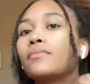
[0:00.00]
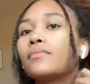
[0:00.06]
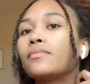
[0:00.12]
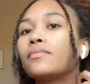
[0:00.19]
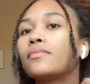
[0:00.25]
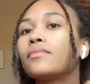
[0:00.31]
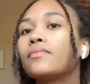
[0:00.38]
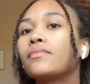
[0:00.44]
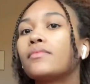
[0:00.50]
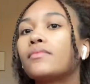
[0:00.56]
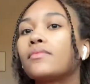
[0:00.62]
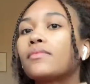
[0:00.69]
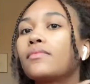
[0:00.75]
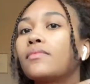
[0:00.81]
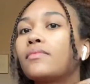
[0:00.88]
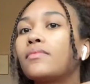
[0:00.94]

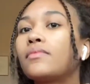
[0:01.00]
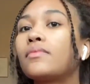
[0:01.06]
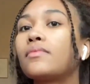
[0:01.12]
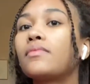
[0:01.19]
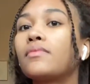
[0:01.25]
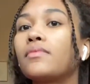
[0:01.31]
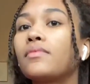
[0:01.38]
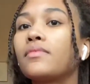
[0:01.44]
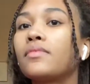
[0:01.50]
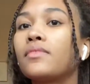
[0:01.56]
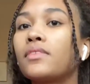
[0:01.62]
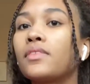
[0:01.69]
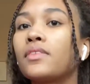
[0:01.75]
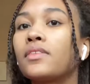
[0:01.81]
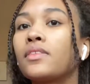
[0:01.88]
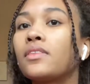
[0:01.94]

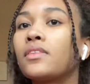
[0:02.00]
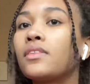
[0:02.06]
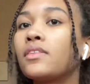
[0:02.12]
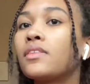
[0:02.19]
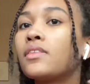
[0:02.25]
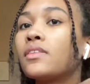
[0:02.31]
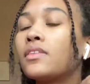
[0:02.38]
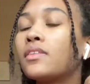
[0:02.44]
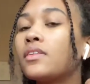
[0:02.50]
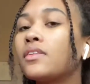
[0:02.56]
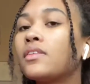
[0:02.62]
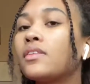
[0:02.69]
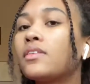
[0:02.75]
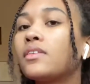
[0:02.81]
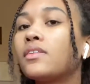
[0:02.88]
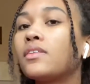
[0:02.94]

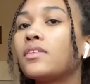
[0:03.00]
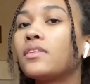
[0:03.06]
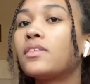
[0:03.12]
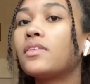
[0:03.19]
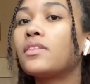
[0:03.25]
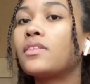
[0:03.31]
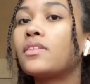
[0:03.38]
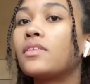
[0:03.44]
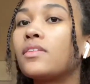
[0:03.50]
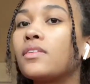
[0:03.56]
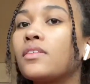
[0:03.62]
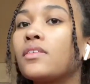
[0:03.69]
No one is speaking in this clip.